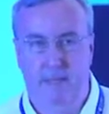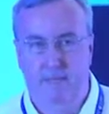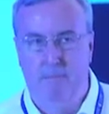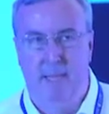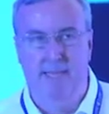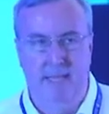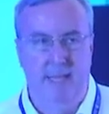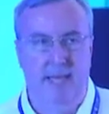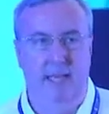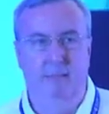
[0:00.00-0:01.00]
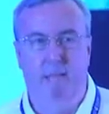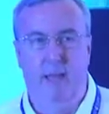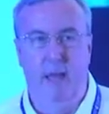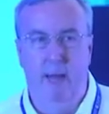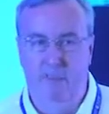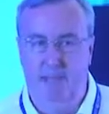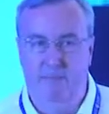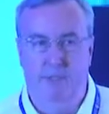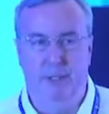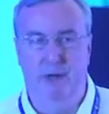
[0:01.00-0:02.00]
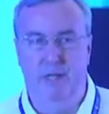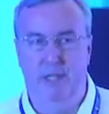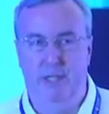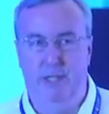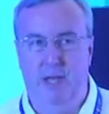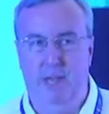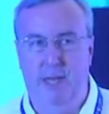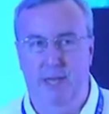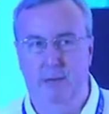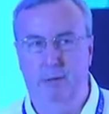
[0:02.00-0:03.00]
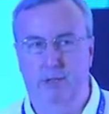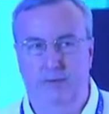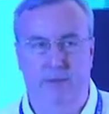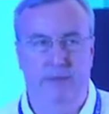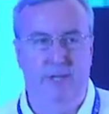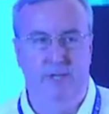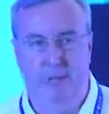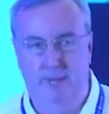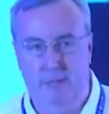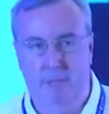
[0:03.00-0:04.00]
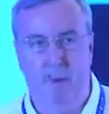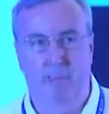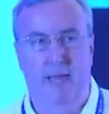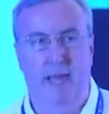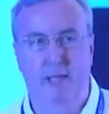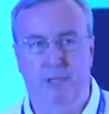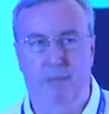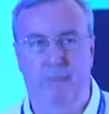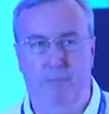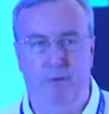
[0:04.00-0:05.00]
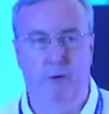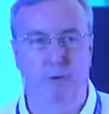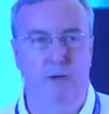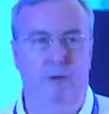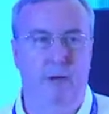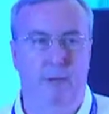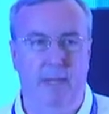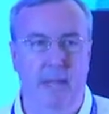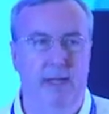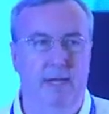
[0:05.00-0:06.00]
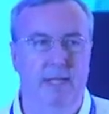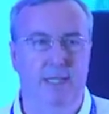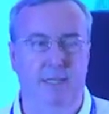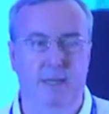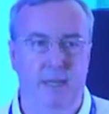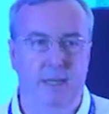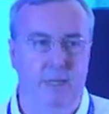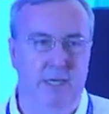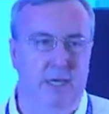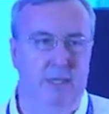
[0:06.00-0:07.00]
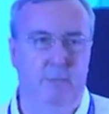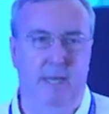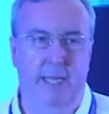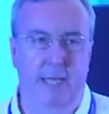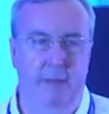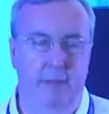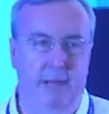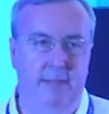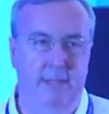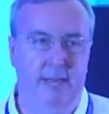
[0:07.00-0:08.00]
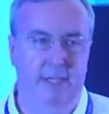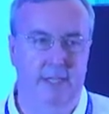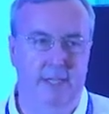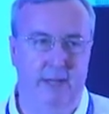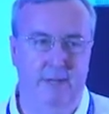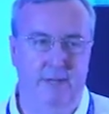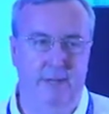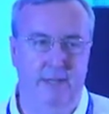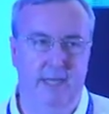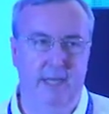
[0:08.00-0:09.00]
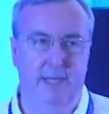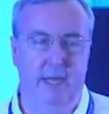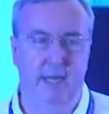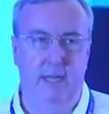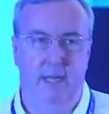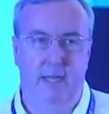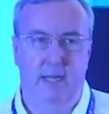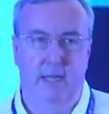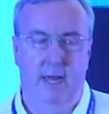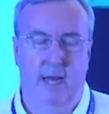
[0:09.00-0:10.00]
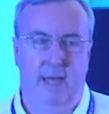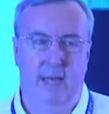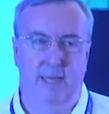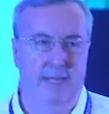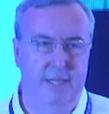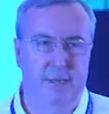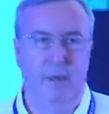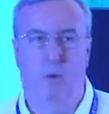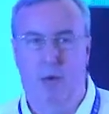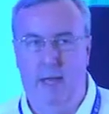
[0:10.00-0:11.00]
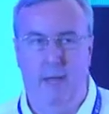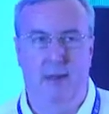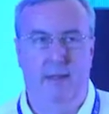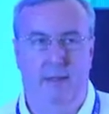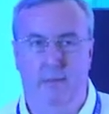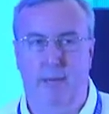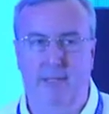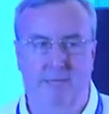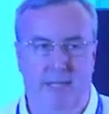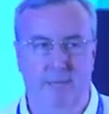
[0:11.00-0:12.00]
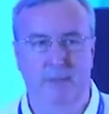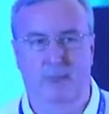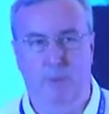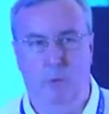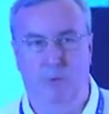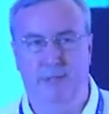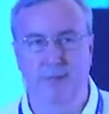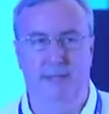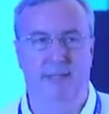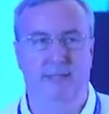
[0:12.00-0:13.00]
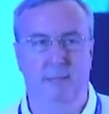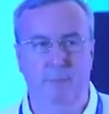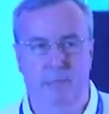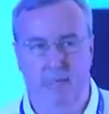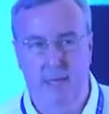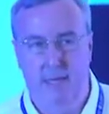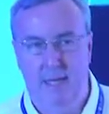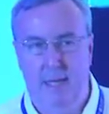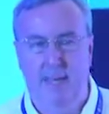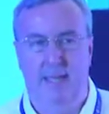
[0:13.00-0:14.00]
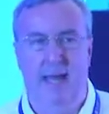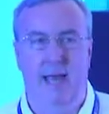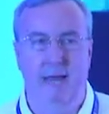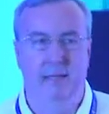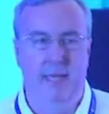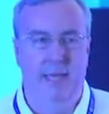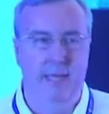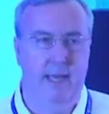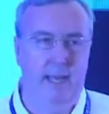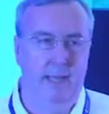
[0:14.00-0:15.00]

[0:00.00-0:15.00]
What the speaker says: basically urban infrastructure. There's going to be a huge further shift of the population from rural to urban areas, projected by the United Nations and others for Indonesia. And that's going to require great investment in water systems, in housing, in